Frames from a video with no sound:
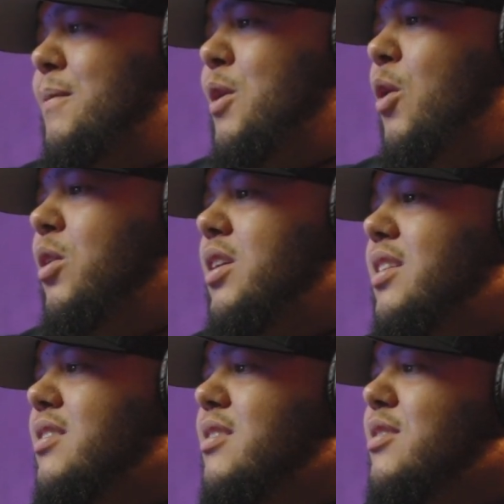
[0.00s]

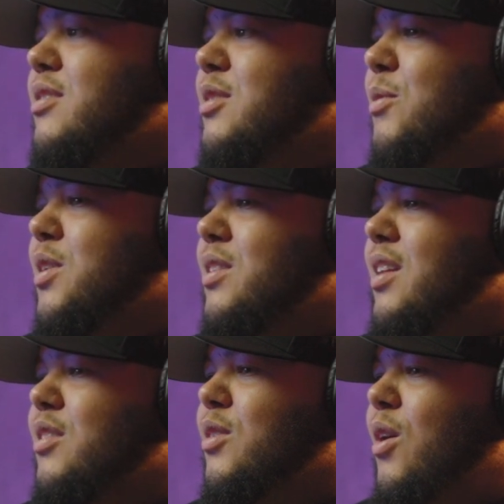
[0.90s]
holiness is something
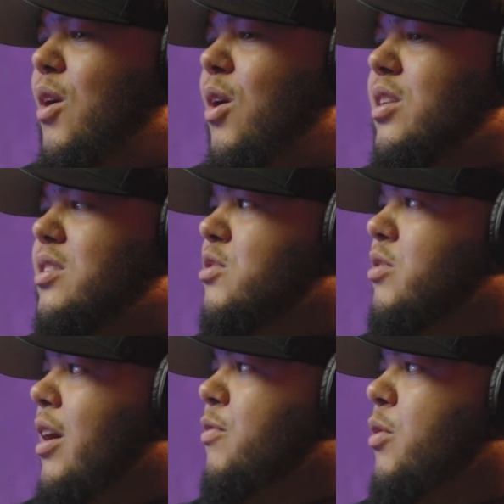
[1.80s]
that's hard to
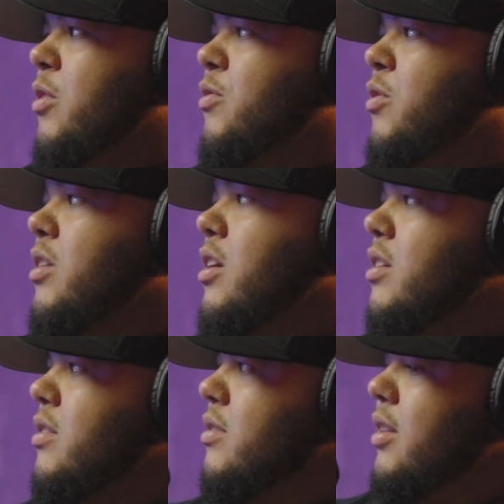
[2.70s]
strive for for
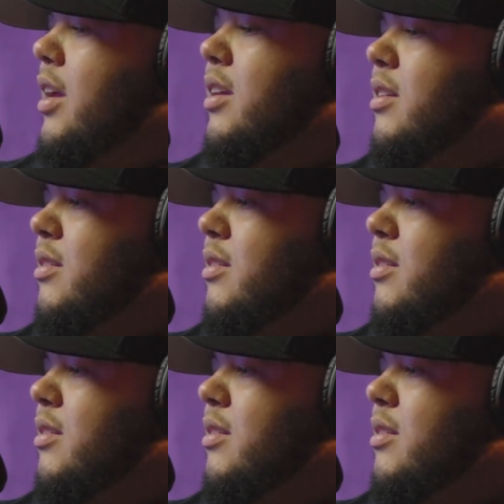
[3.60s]
like